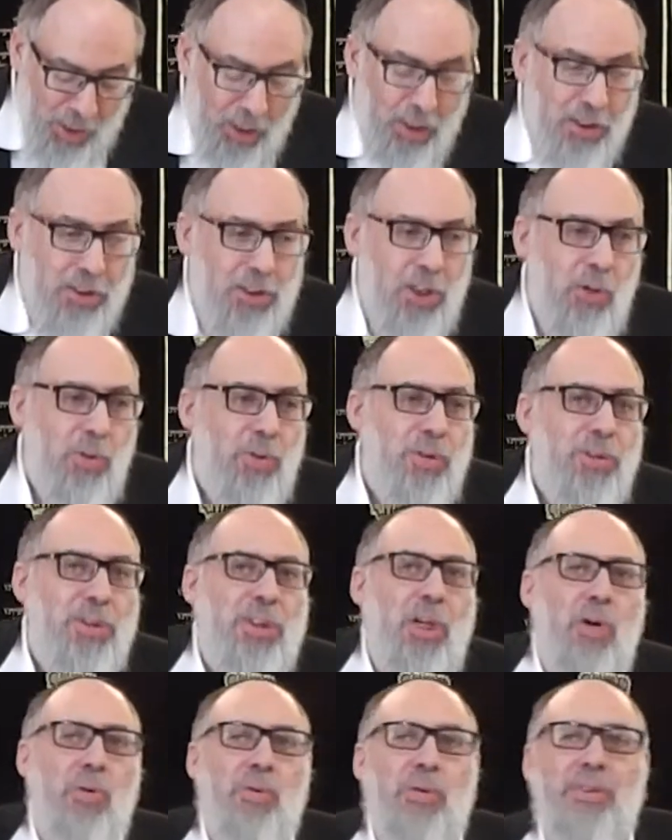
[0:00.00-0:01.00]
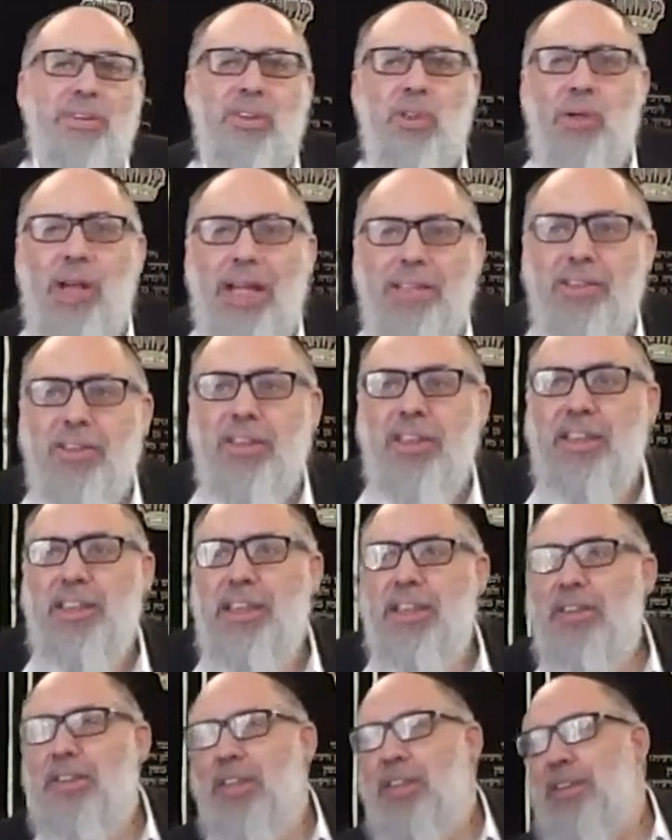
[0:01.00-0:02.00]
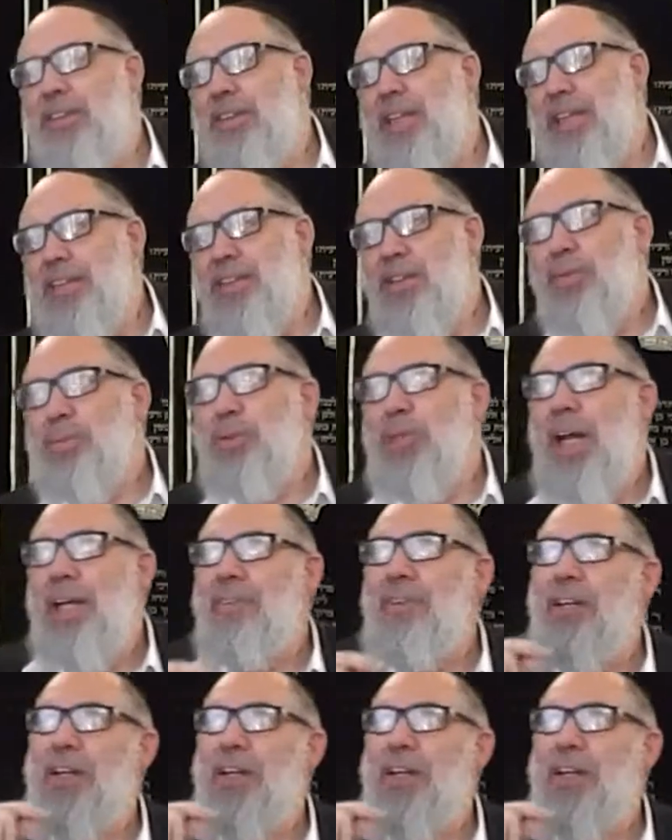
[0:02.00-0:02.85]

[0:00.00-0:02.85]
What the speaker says: So that's the pshat,